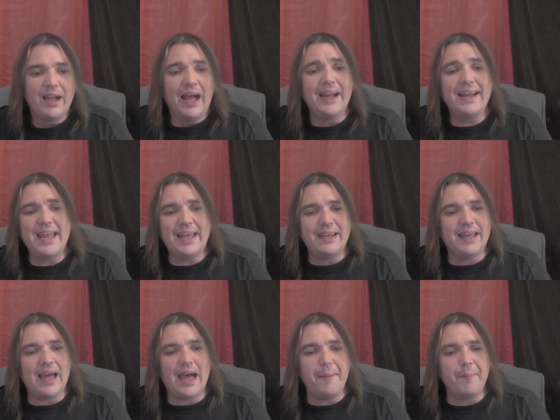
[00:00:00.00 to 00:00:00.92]
Again,
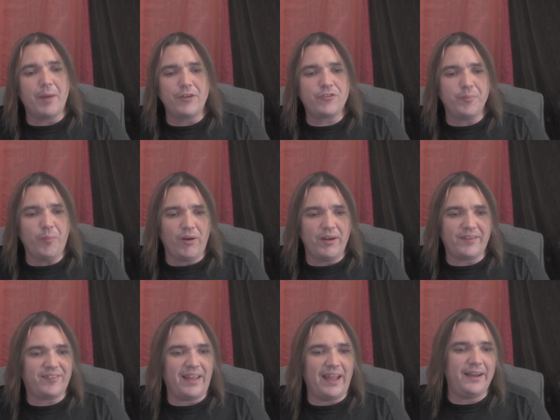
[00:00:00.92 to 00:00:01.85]
I'm much more
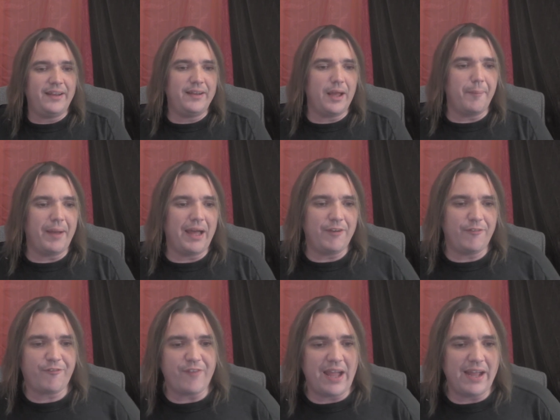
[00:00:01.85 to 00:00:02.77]
excited
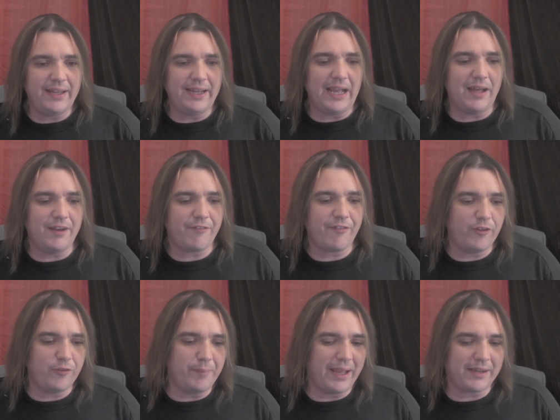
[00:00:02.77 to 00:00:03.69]
about finding out if
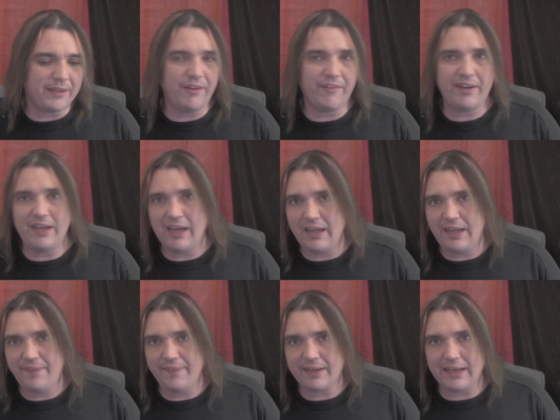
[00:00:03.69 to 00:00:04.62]
there's bacteria
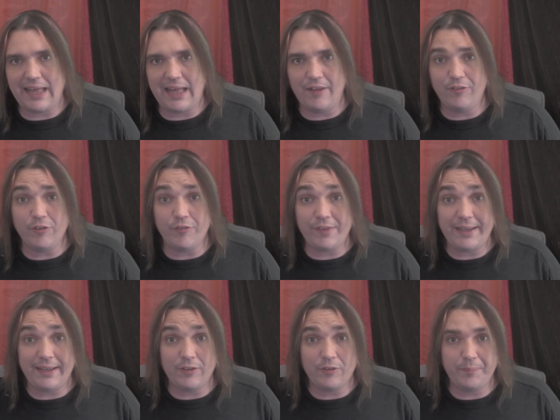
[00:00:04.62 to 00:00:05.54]
in the clouds of
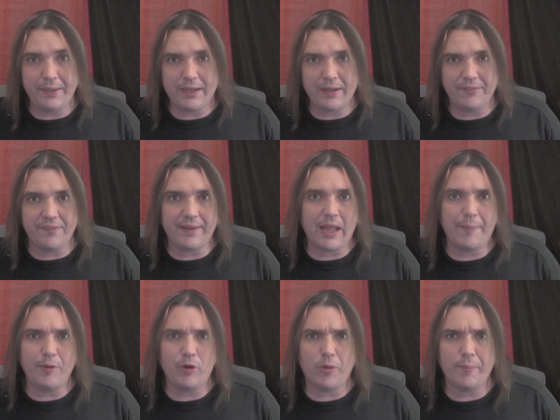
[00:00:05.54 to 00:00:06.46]
Venus, because the
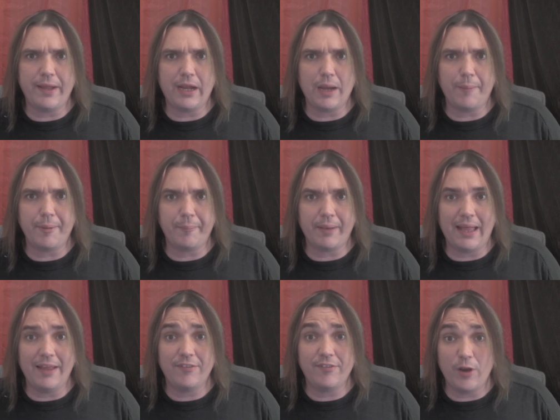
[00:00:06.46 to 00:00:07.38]
chemical makeup
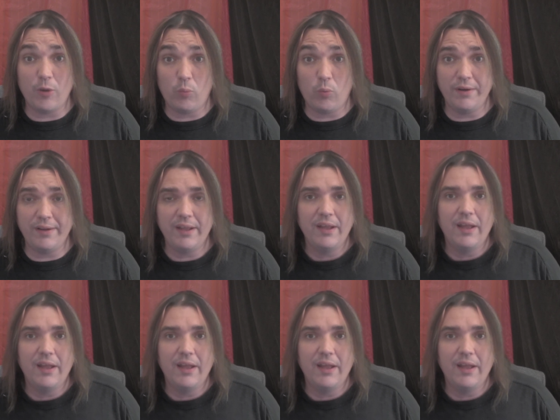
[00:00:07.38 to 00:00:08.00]
implies that it would.